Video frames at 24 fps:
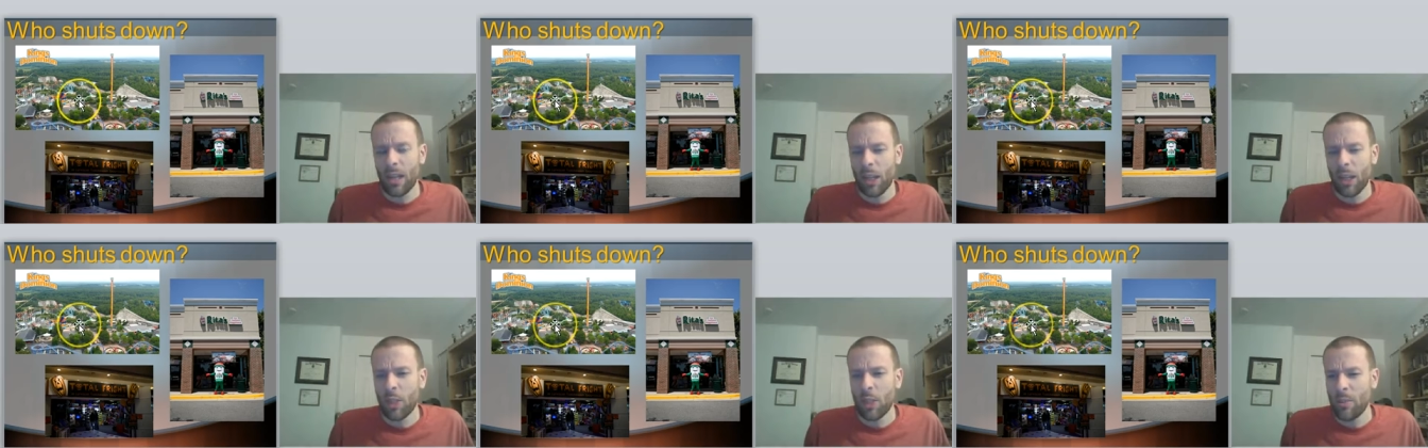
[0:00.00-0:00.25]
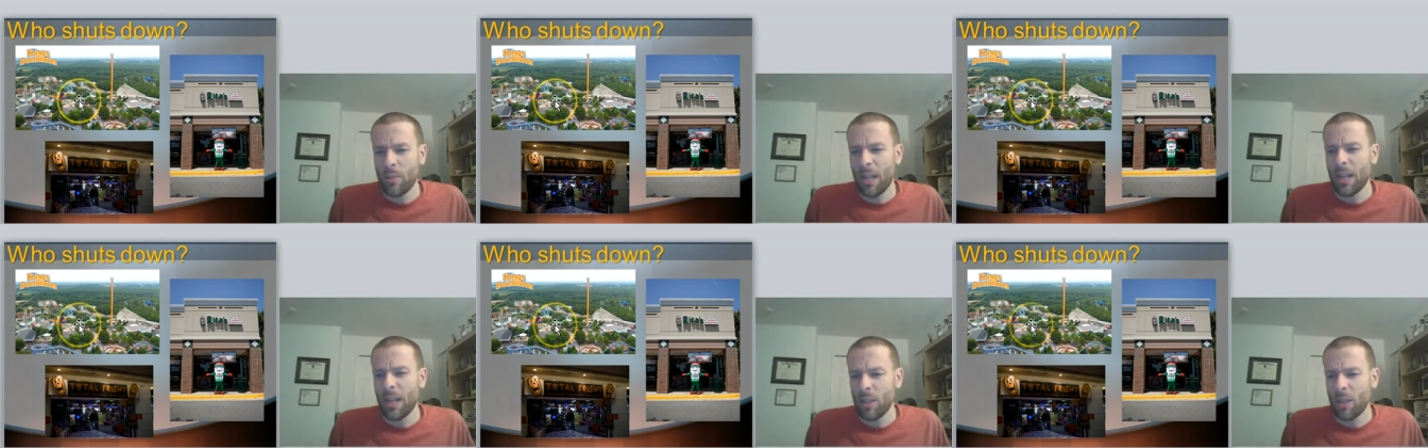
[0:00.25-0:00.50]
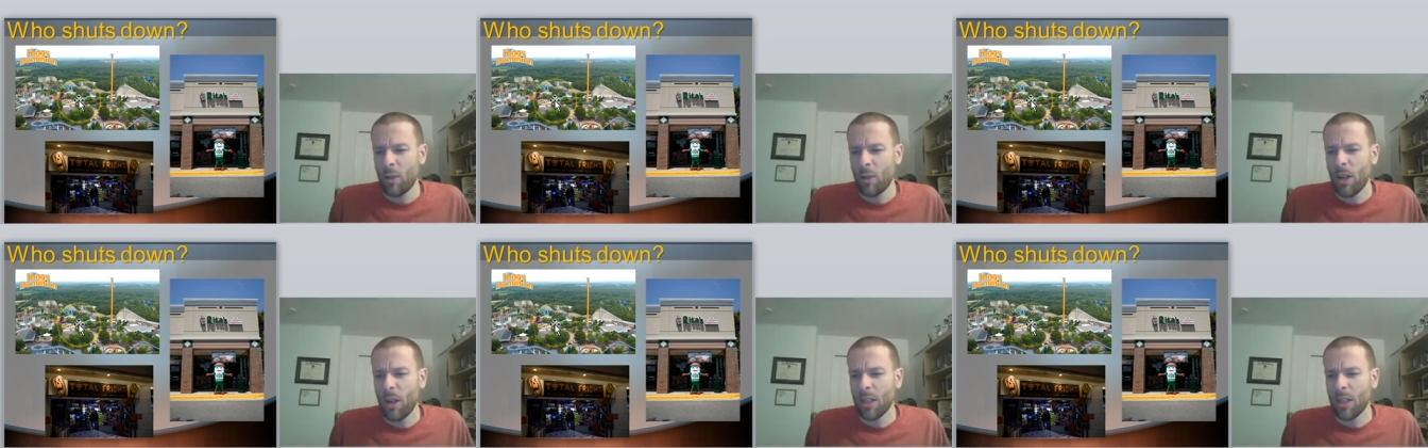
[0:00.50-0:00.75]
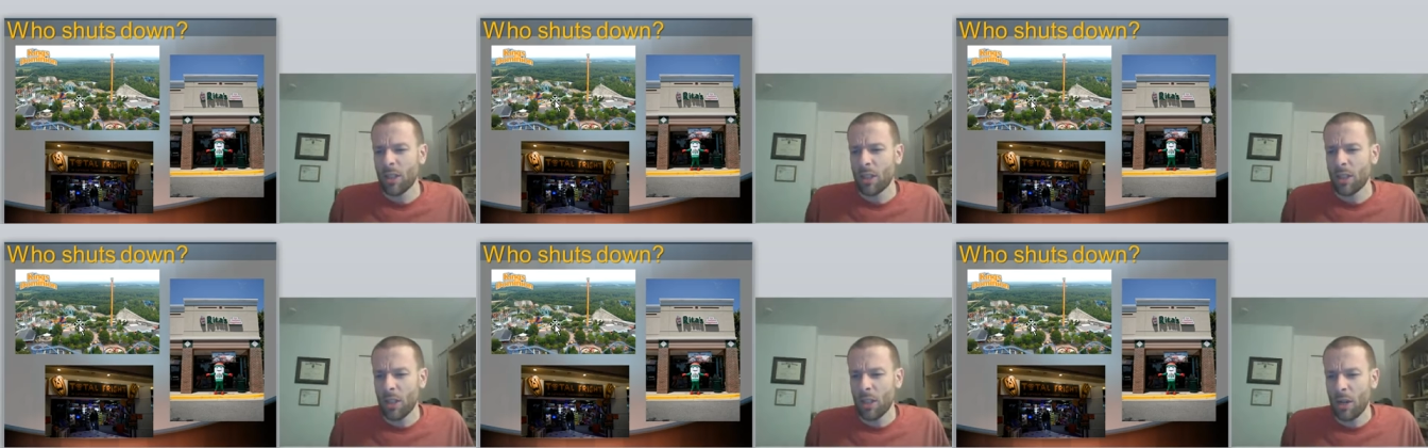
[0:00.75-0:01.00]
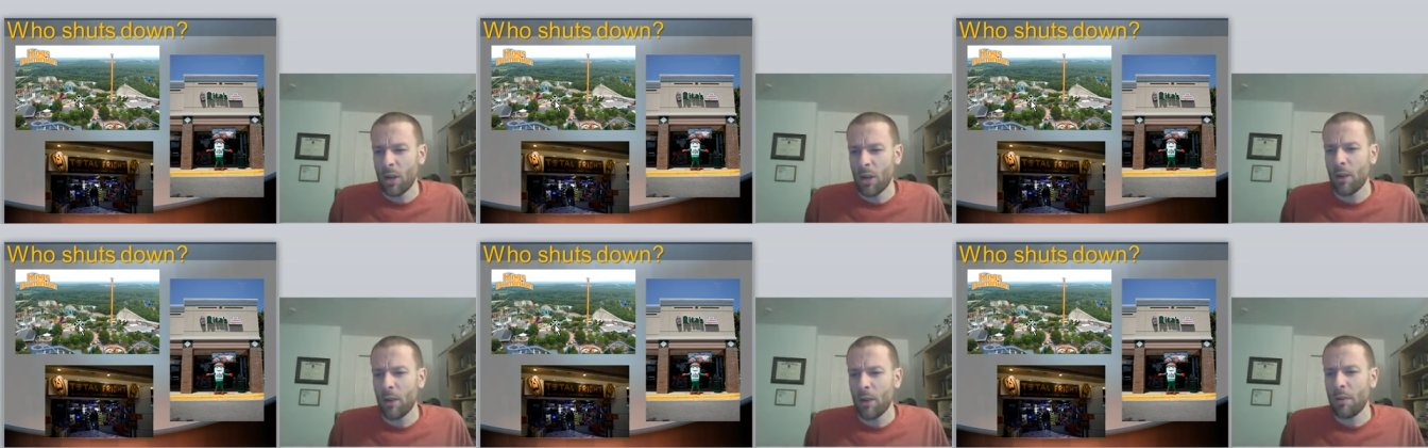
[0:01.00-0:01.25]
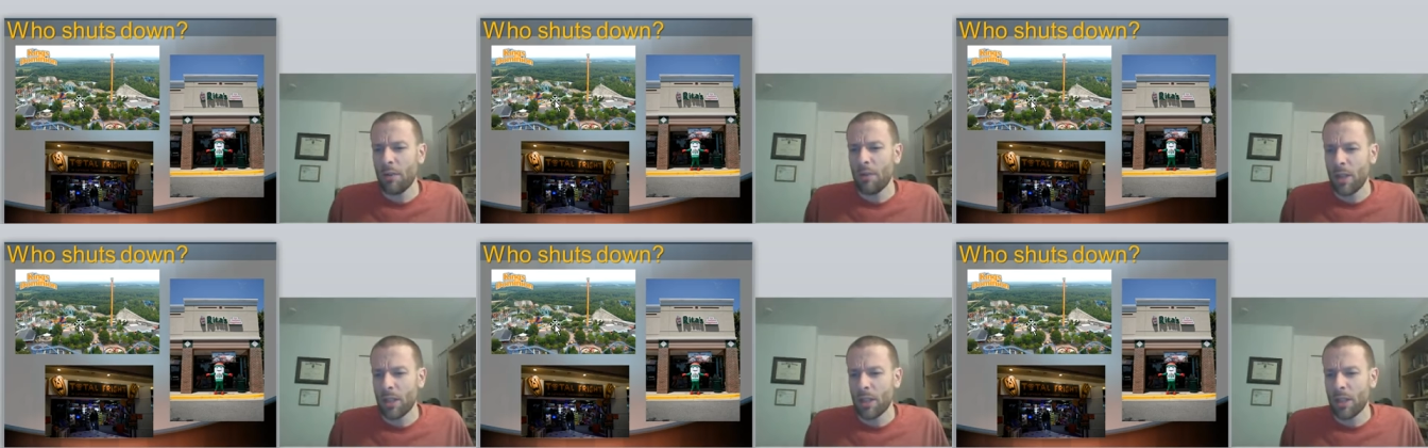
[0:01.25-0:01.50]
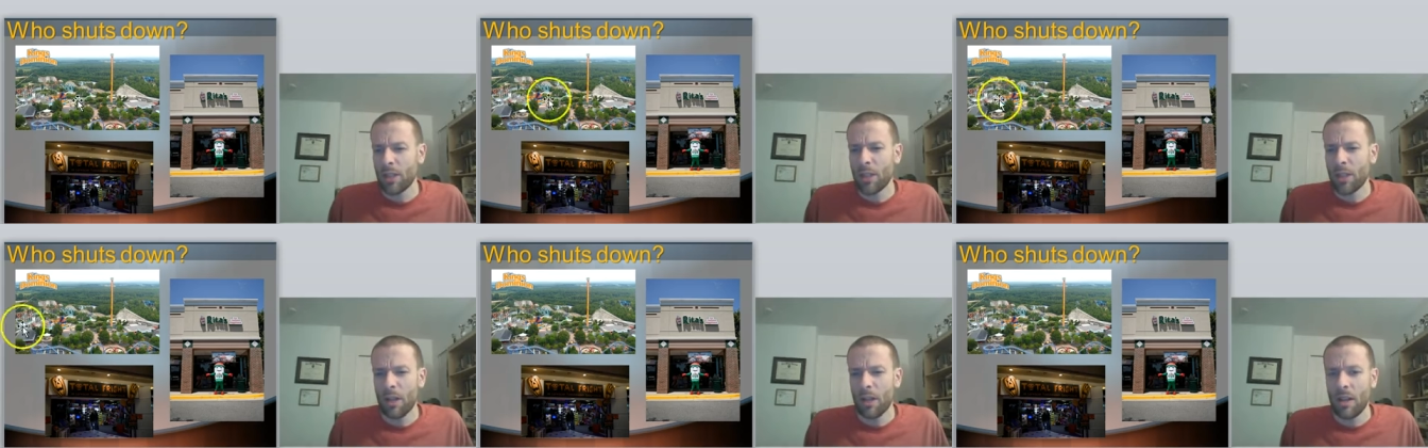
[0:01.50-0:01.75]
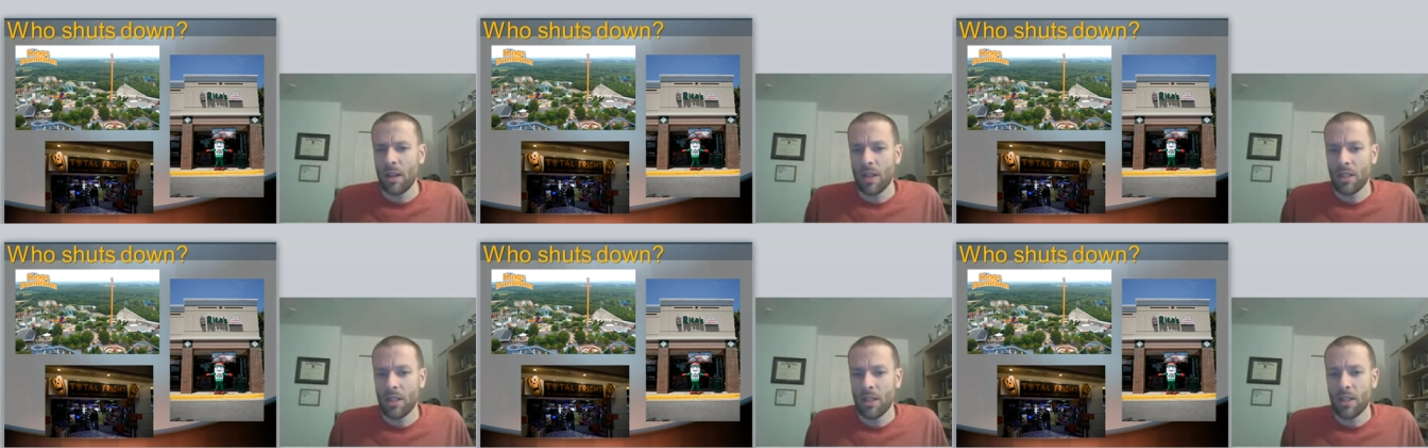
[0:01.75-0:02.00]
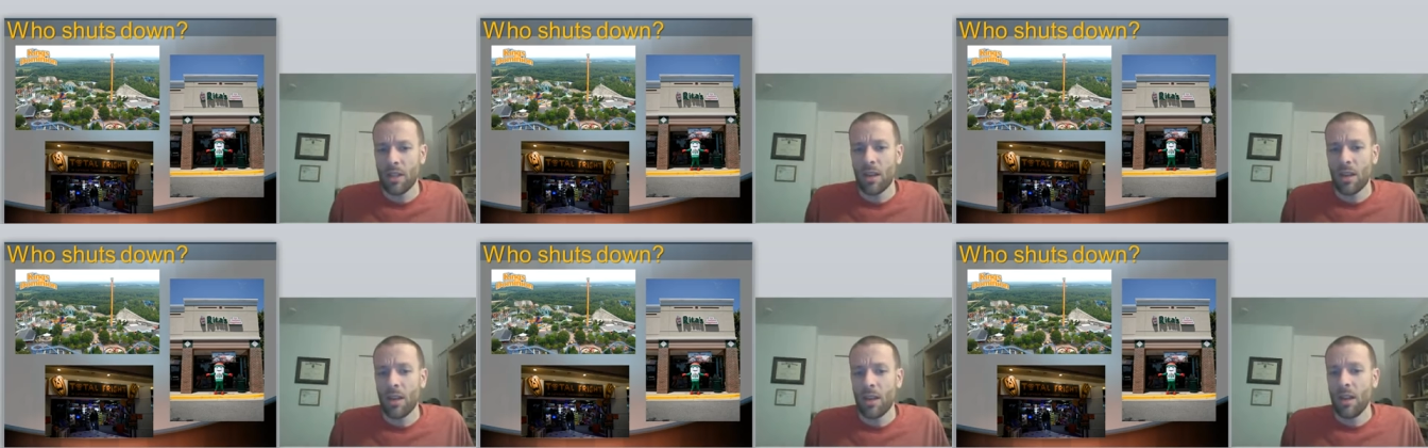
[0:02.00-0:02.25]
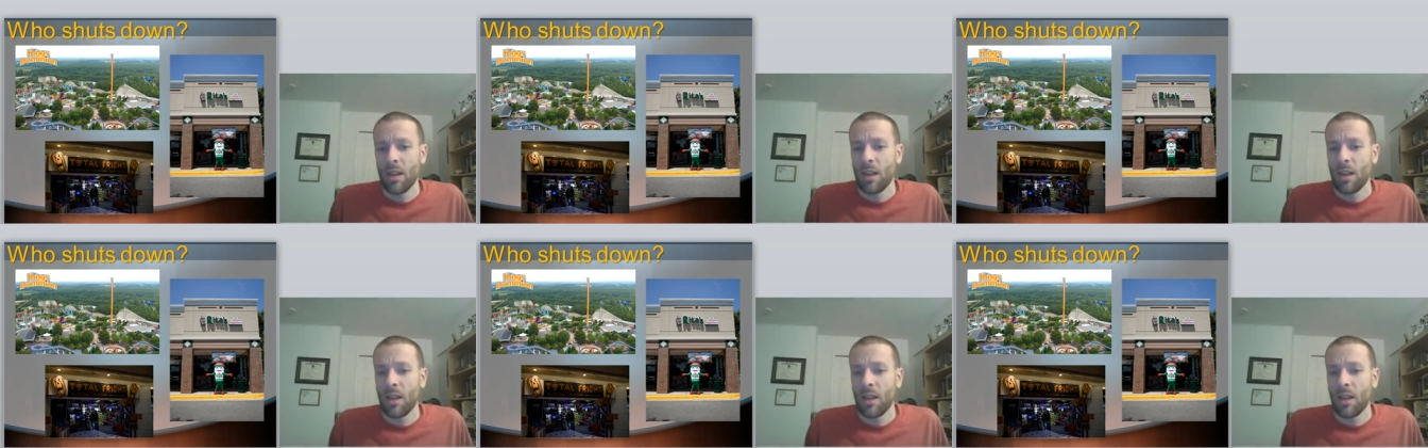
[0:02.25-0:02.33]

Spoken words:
King's Dominion has a lot of sunk fixed costs.